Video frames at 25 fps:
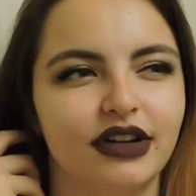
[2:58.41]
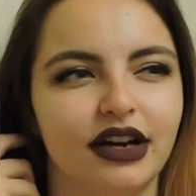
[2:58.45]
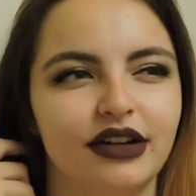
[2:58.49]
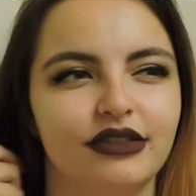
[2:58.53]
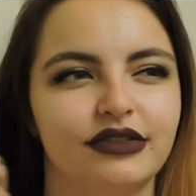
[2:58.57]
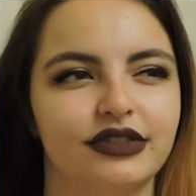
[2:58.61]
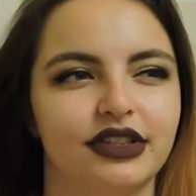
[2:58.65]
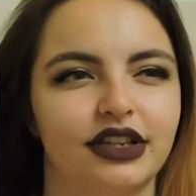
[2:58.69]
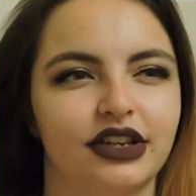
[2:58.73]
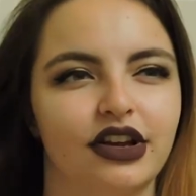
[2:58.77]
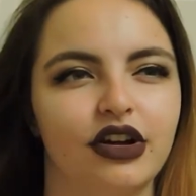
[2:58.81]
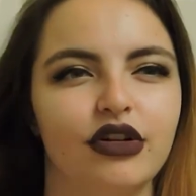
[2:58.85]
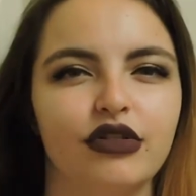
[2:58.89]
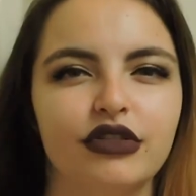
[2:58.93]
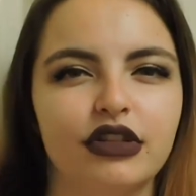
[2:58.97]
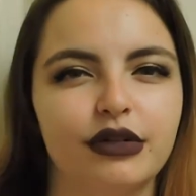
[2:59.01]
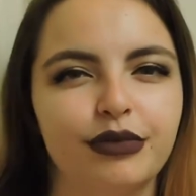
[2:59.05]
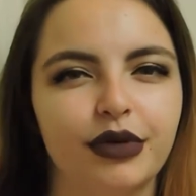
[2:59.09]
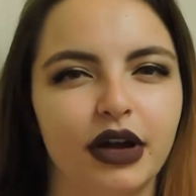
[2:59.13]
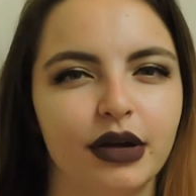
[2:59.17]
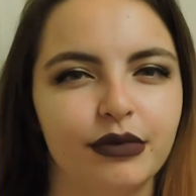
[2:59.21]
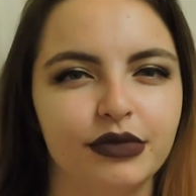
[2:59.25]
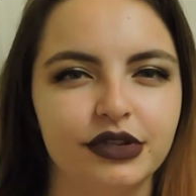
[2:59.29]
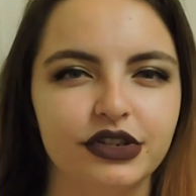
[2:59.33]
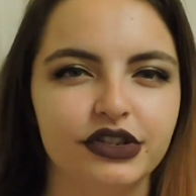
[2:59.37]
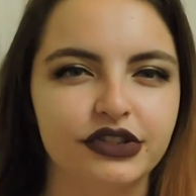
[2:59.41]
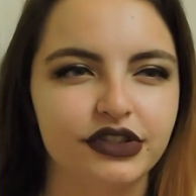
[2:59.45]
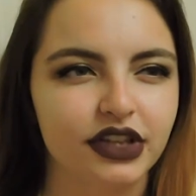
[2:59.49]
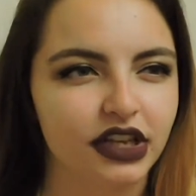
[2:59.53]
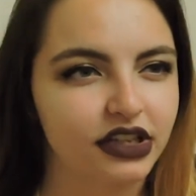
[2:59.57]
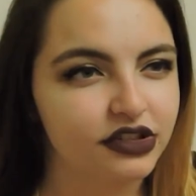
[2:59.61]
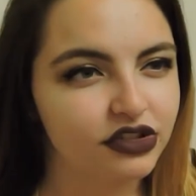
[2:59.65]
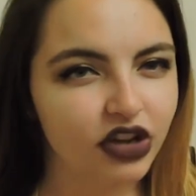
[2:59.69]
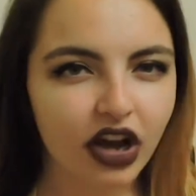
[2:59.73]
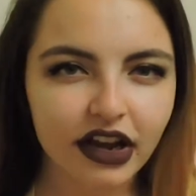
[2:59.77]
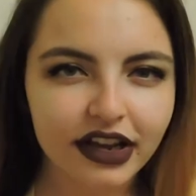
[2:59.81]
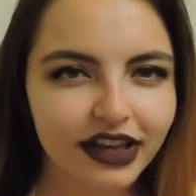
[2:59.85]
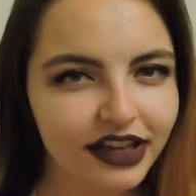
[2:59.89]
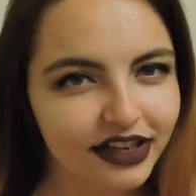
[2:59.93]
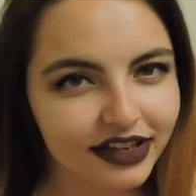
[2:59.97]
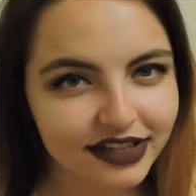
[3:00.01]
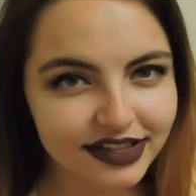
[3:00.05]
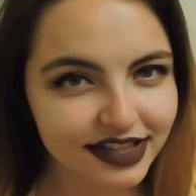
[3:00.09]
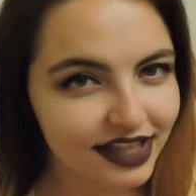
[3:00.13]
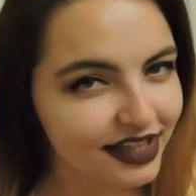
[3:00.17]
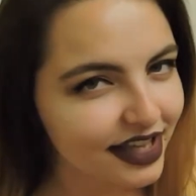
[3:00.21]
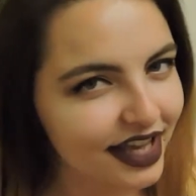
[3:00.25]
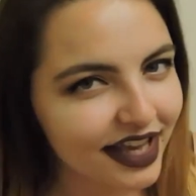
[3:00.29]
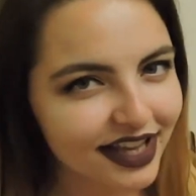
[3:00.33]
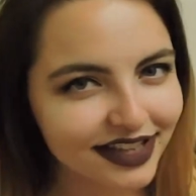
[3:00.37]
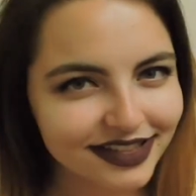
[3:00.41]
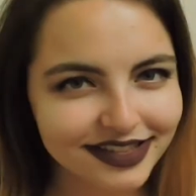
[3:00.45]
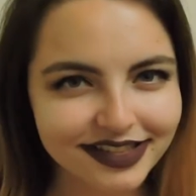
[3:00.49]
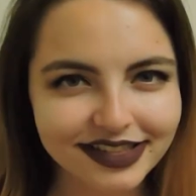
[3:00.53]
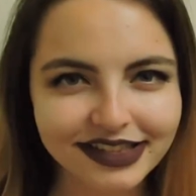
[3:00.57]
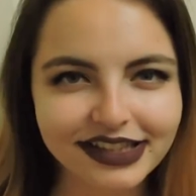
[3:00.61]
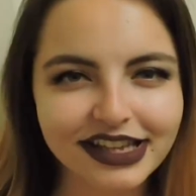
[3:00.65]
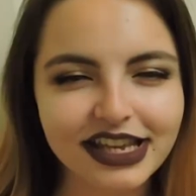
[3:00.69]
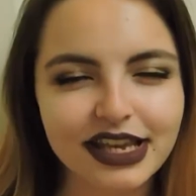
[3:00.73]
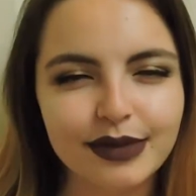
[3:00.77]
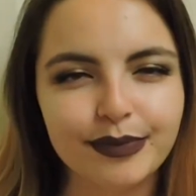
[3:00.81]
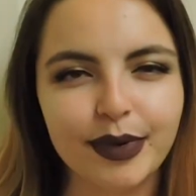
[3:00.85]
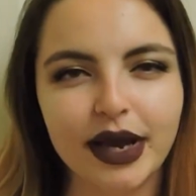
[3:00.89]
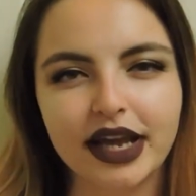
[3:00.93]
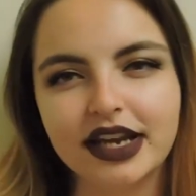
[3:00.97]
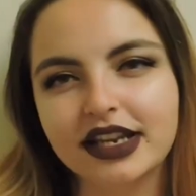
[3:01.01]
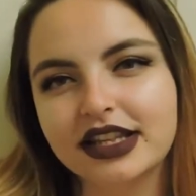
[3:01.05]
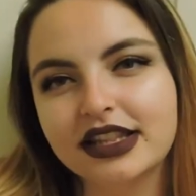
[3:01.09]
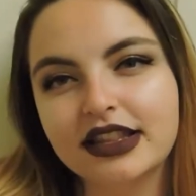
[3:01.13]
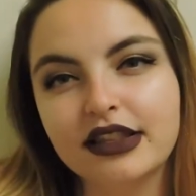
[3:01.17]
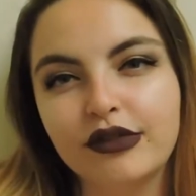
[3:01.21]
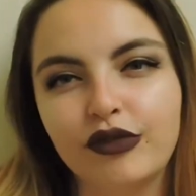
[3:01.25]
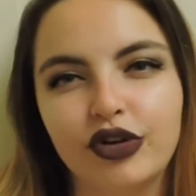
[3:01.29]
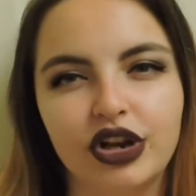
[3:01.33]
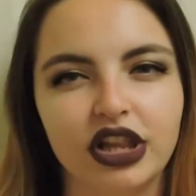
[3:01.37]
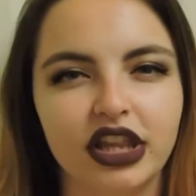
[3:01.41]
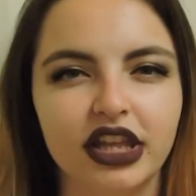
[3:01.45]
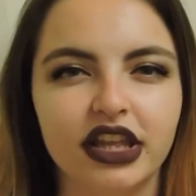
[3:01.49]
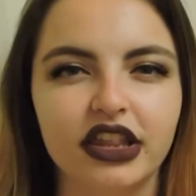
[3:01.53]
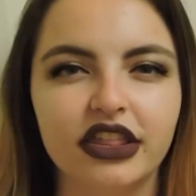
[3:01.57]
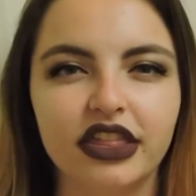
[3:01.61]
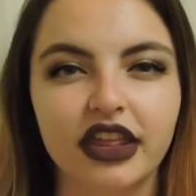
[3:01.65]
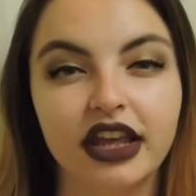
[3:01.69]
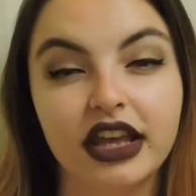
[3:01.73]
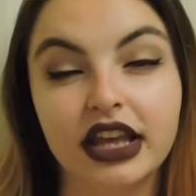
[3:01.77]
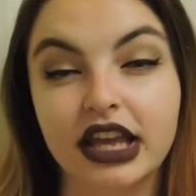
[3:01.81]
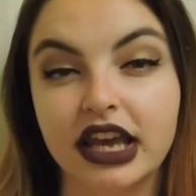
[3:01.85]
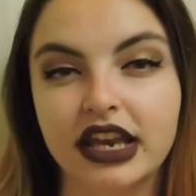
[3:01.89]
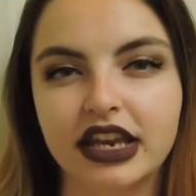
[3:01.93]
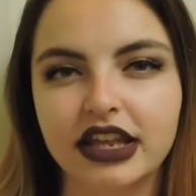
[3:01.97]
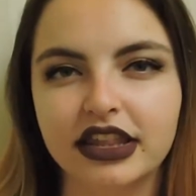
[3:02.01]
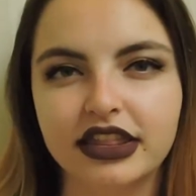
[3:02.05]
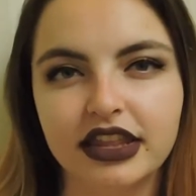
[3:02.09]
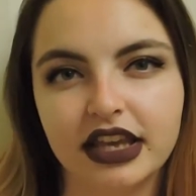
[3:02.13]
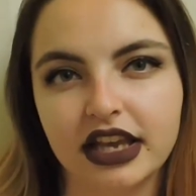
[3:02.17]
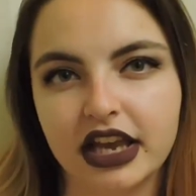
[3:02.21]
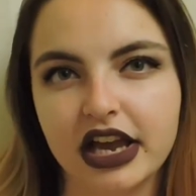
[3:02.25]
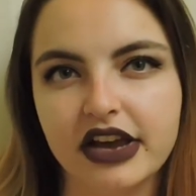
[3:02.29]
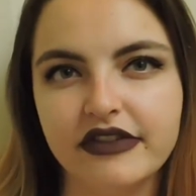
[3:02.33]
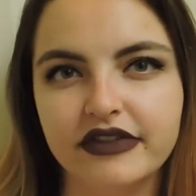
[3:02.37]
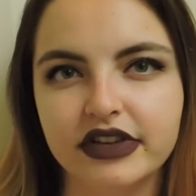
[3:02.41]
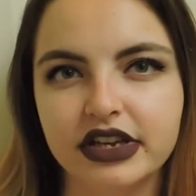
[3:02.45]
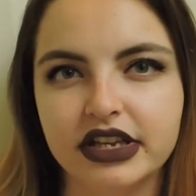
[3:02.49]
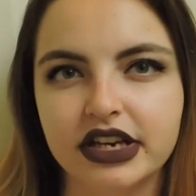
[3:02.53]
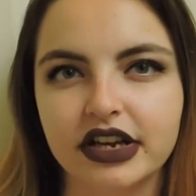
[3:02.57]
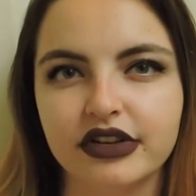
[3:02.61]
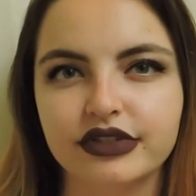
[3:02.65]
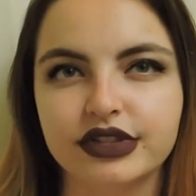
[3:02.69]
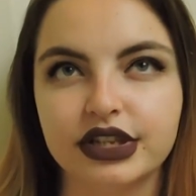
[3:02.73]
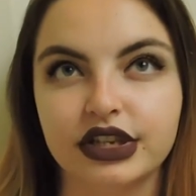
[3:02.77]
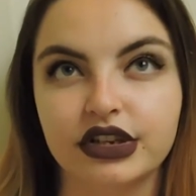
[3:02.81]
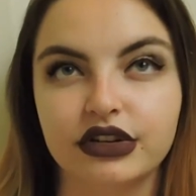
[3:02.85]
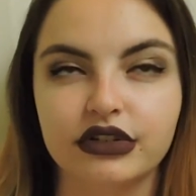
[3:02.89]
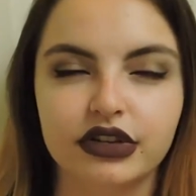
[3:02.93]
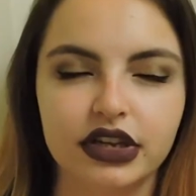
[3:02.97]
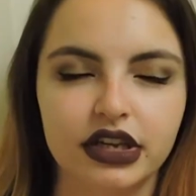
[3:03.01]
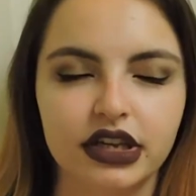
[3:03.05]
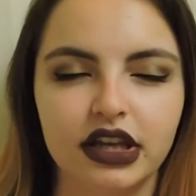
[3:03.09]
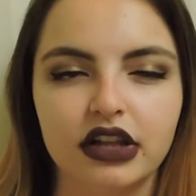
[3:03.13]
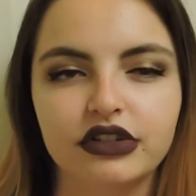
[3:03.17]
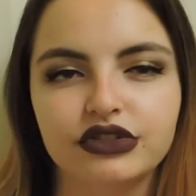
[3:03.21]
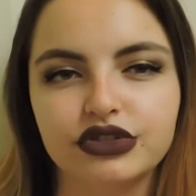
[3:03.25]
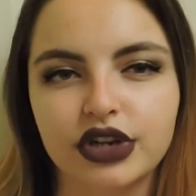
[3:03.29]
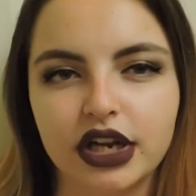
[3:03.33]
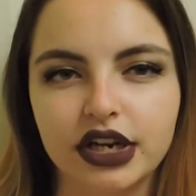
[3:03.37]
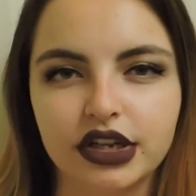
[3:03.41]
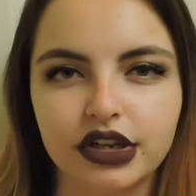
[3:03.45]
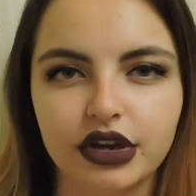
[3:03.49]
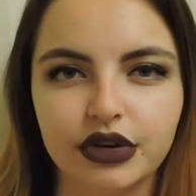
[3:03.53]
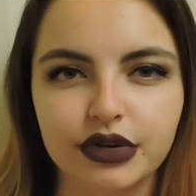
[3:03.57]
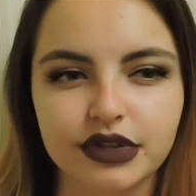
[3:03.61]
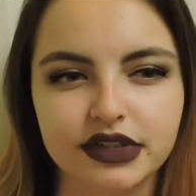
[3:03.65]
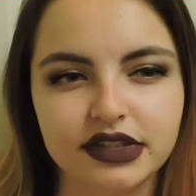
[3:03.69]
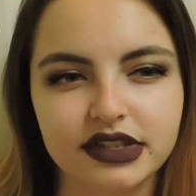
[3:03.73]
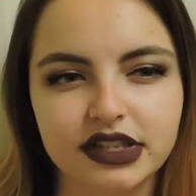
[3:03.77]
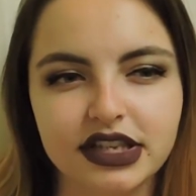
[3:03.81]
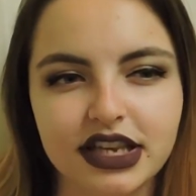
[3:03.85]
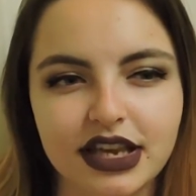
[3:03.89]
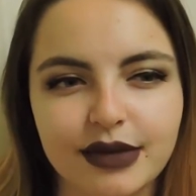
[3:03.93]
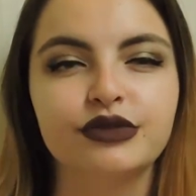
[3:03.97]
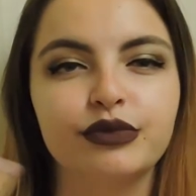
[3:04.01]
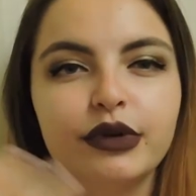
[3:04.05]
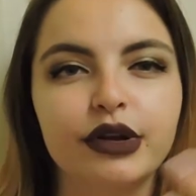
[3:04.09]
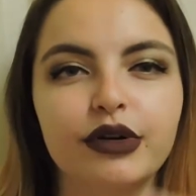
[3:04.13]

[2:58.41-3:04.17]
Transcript: I was like, oh, they're probably just like talking because they can't sleep. I didn't really think anything of it, and I was like, okay, I'll try to go to sleep.